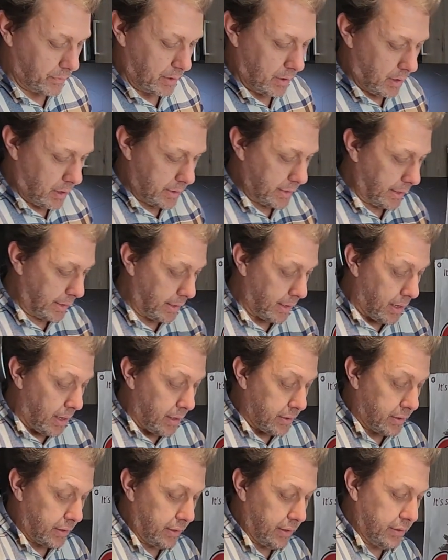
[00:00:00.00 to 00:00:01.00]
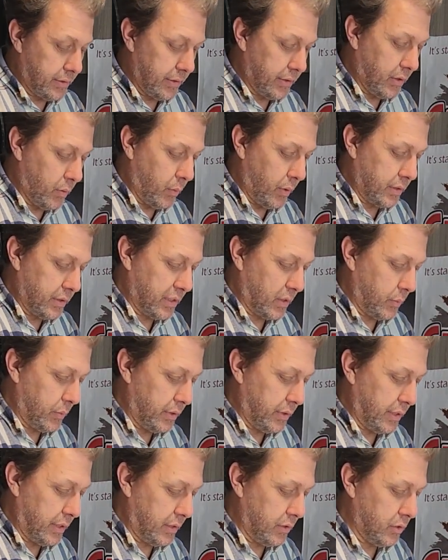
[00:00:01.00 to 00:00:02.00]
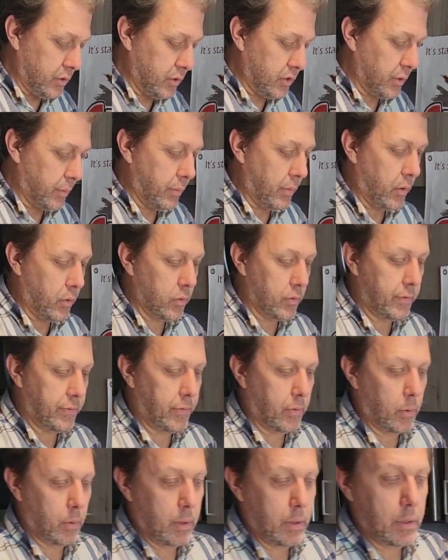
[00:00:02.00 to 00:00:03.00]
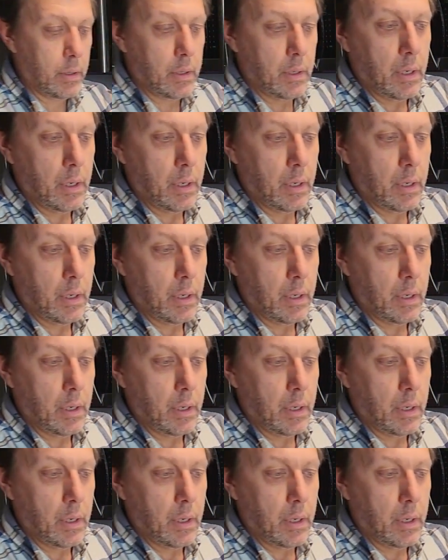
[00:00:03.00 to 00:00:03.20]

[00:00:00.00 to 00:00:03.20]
Okay, so these are the ones that we didn't use a mold for.